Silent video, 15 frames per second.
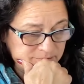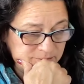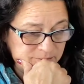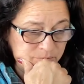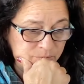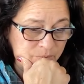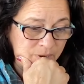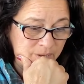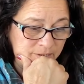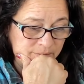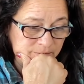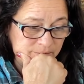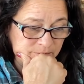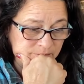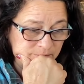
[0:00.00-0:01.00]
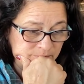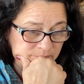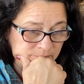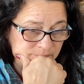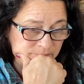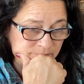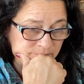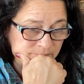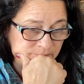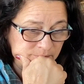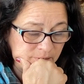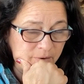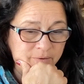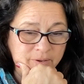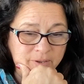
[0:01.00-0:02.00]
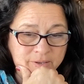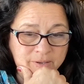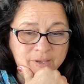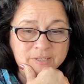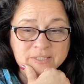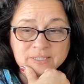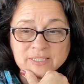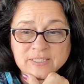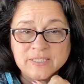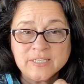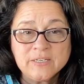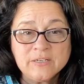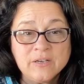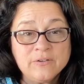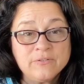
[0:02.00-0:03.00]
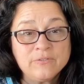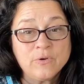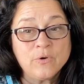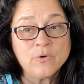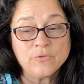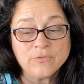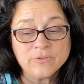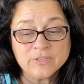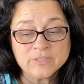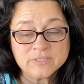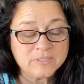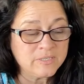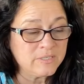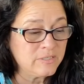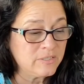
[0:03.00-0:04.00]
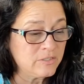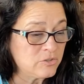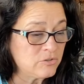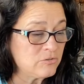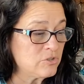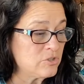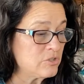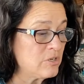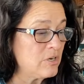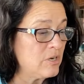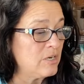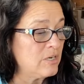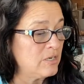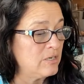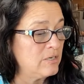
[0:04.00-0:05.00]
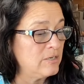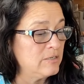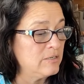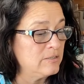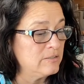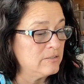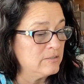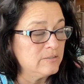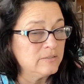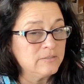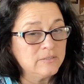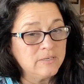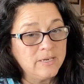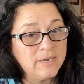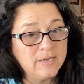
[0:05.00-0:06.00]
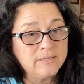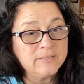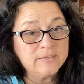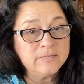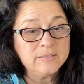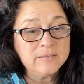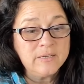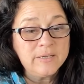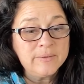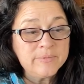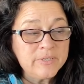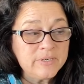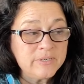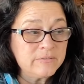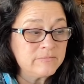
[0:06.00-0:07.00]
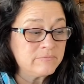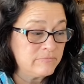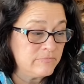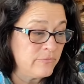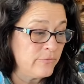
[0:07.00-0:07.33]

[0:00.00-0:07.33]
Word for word: this is wild. Okay, I just have to get off over this initial shock. And then I'm going to